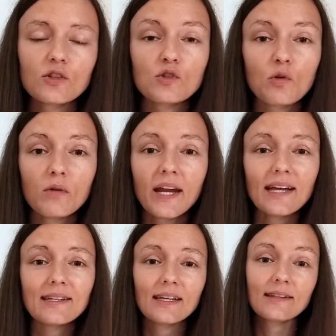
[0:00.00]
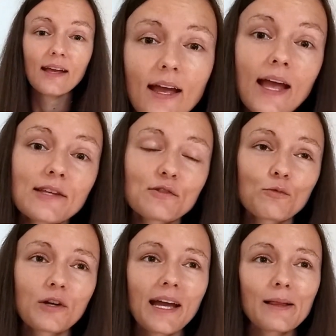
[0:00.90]
so what I did is
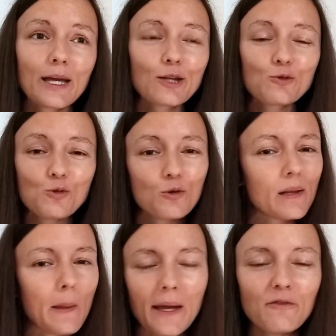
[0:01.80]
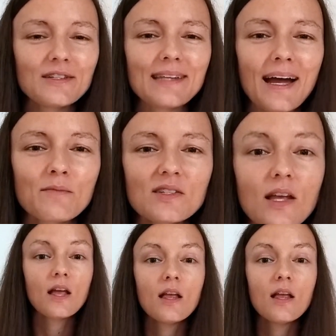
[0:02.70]
what I like to do a lot of the times